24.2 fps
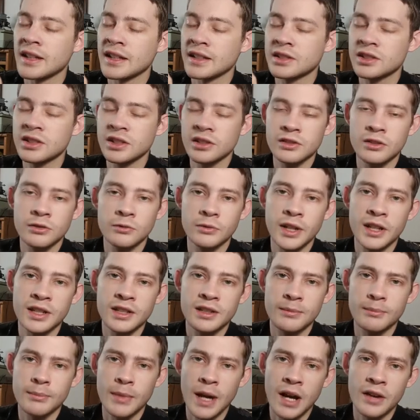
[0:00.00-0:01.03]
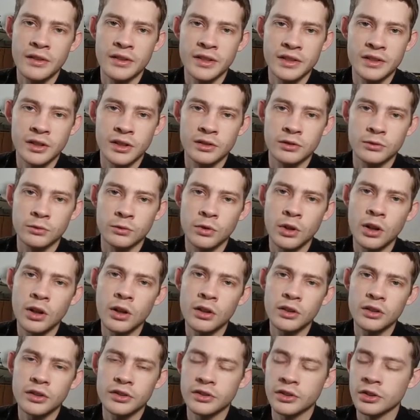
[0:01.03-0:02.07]
That's just a way to mount this on a
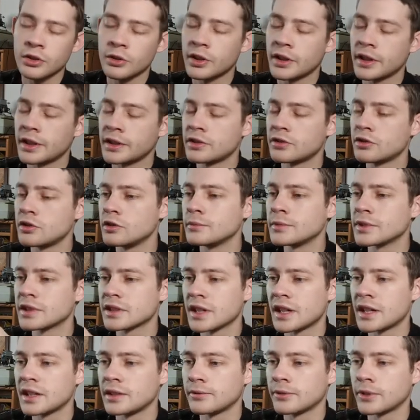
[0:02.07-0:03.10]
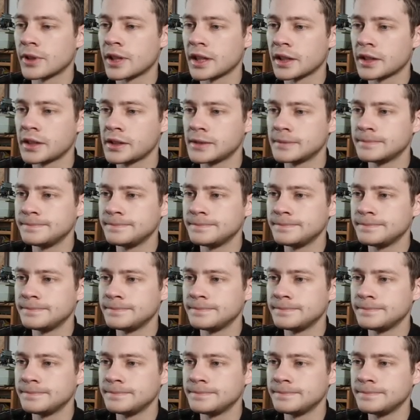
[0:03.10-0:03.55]
wall. So I assume it's kind of like